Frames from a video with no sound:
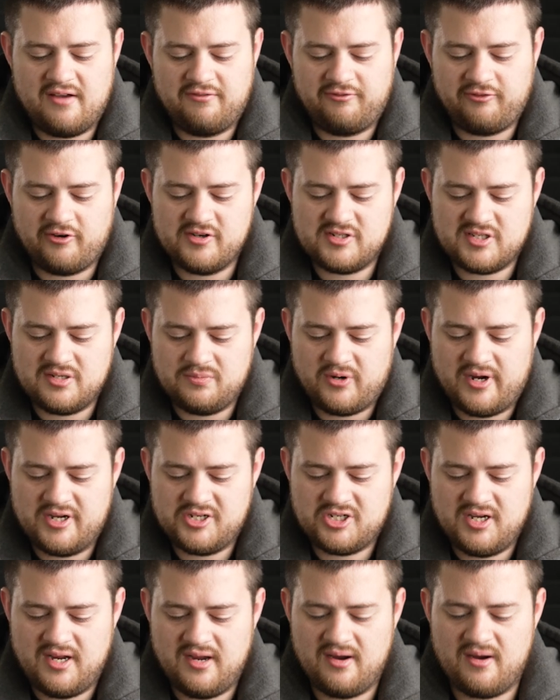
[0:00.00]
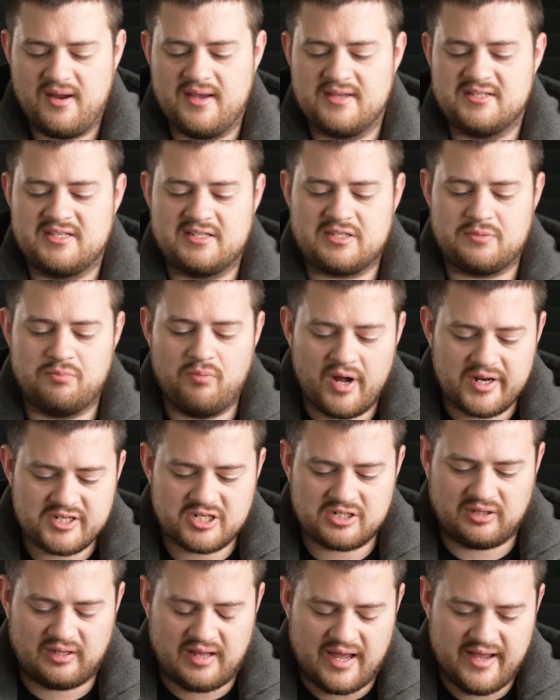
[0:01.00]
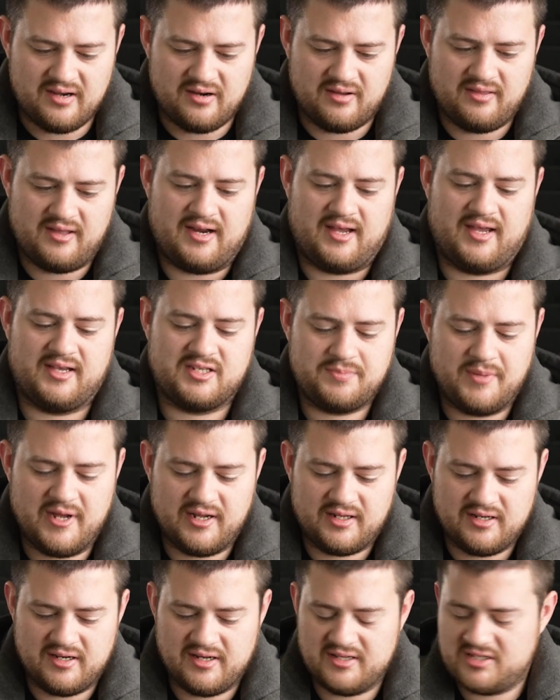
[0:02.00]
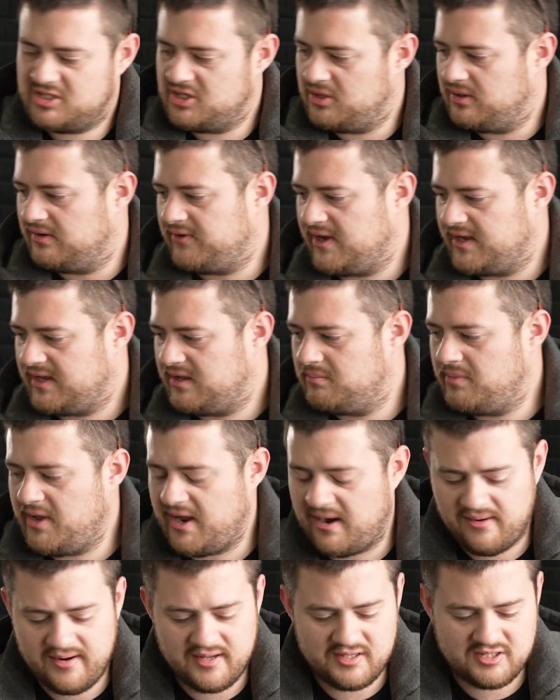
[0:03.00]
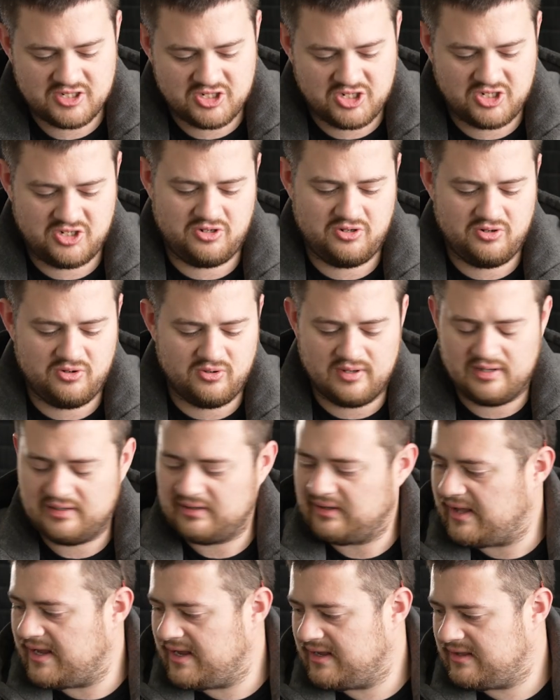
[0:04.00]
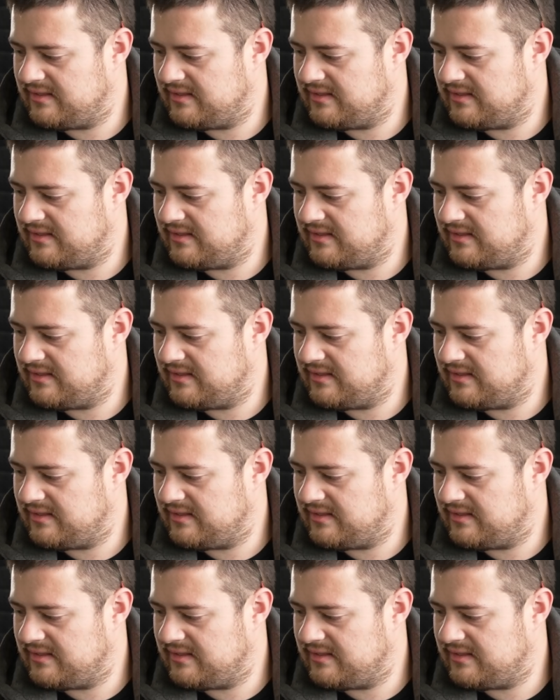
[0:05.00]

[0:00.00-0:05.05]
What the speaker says: first impression here is it's much lighter than I expected it to. If I compare it to like